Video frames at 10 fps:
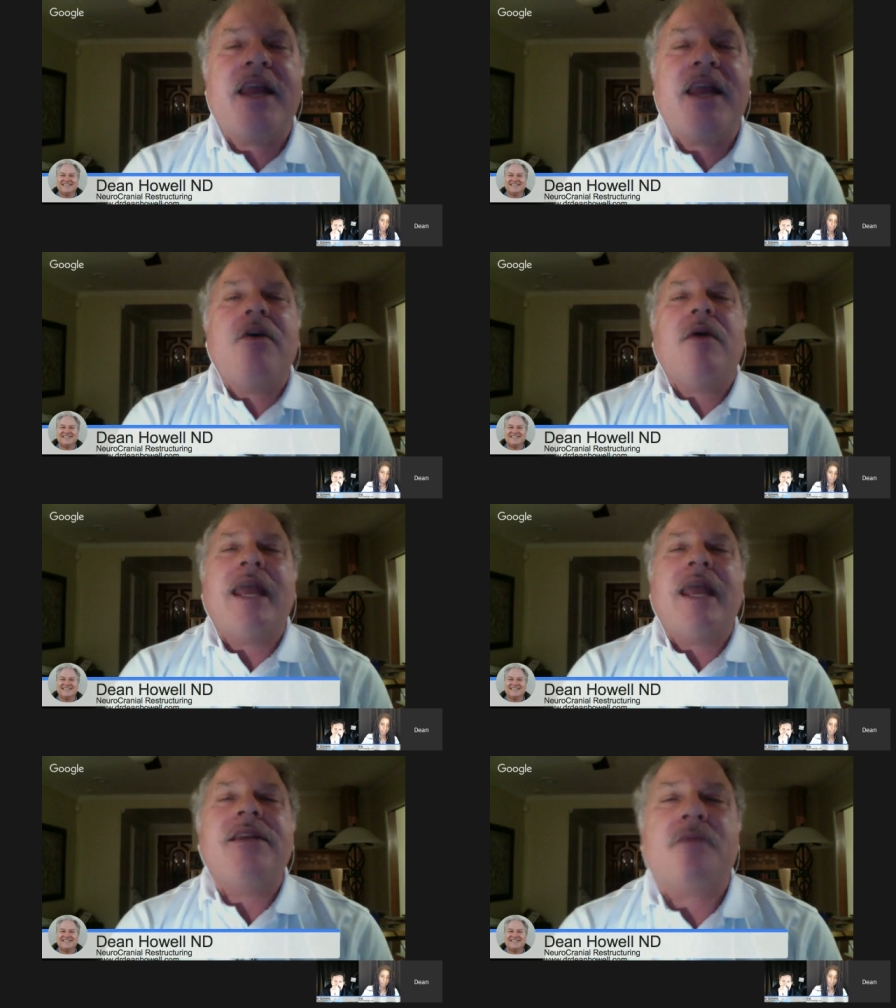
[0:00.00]
and I don't
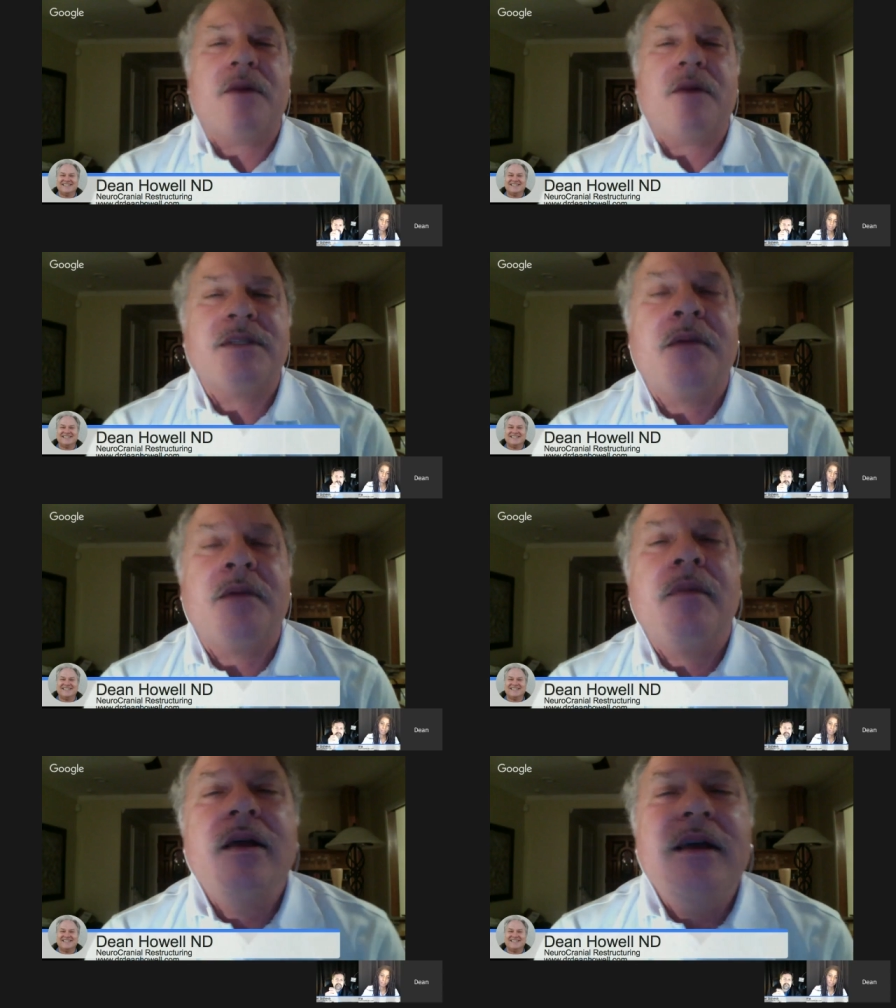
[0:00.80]
get to work with
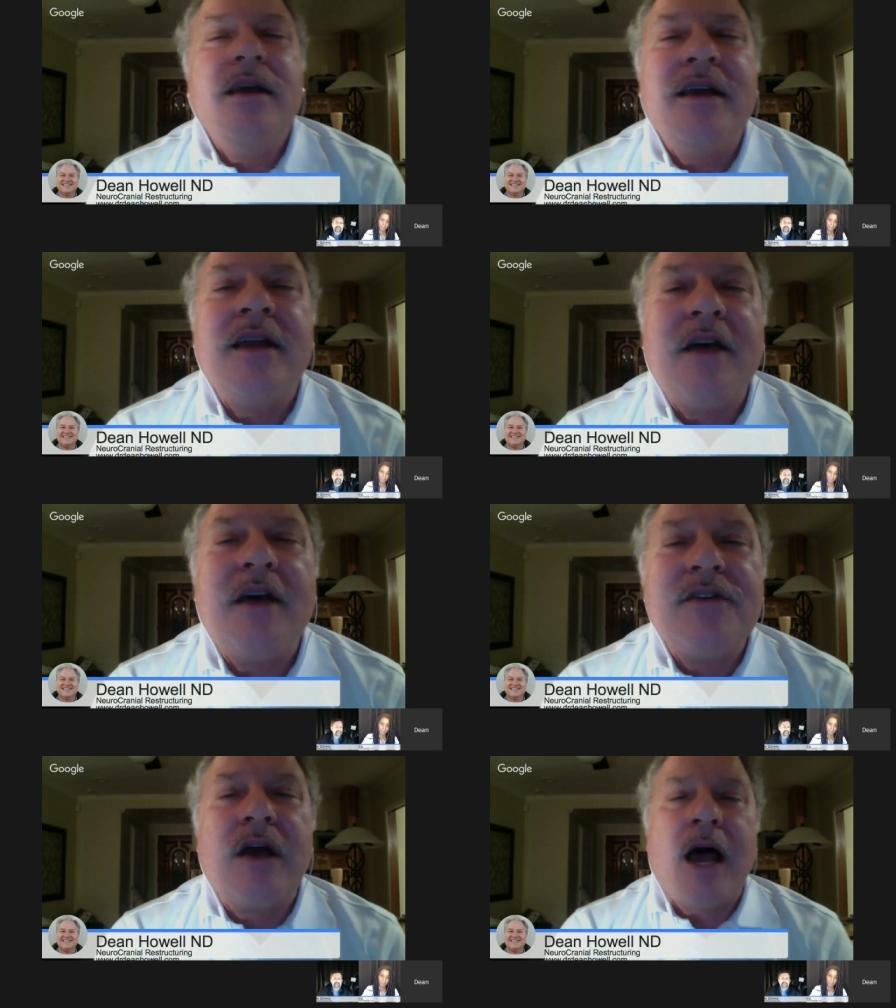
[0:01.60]
them
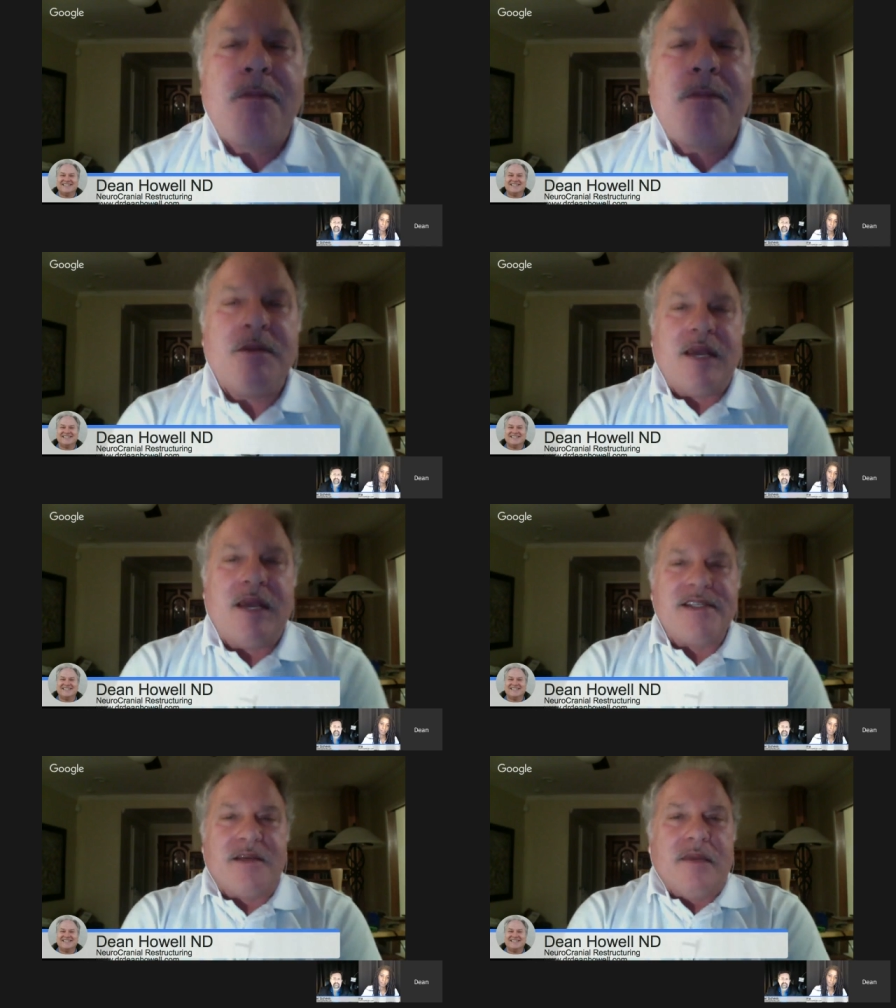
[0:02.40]
enough to
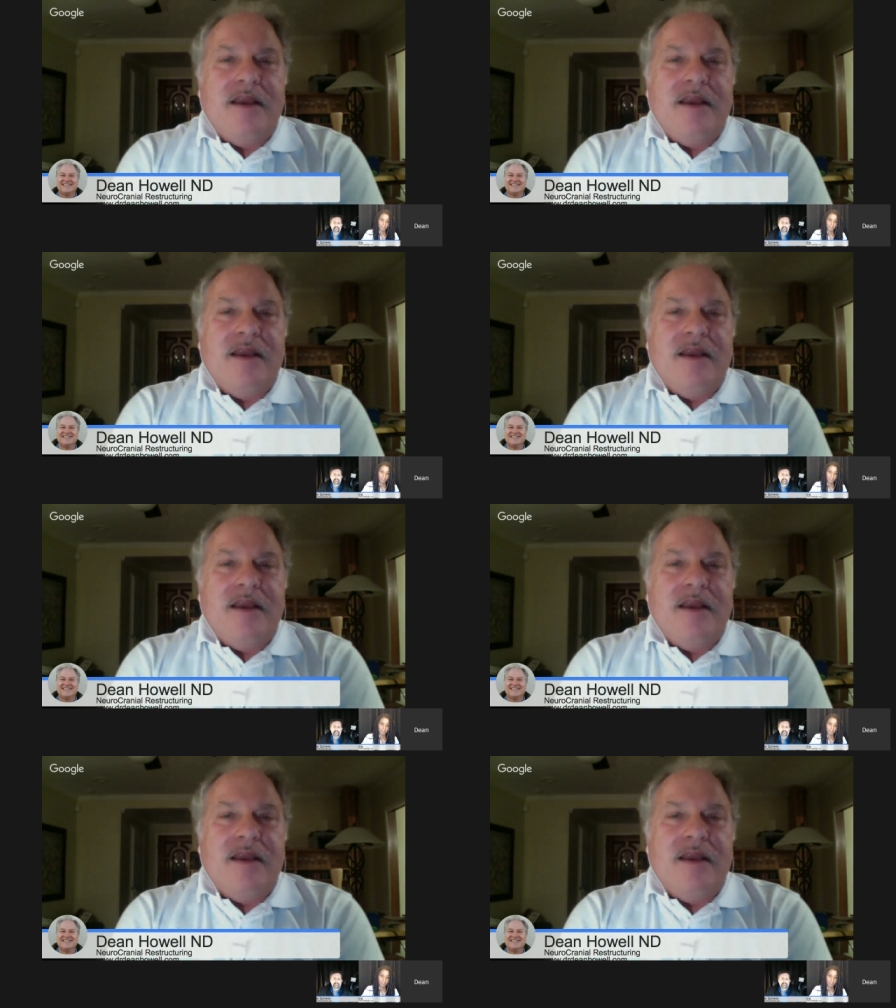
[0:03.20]
optimize them.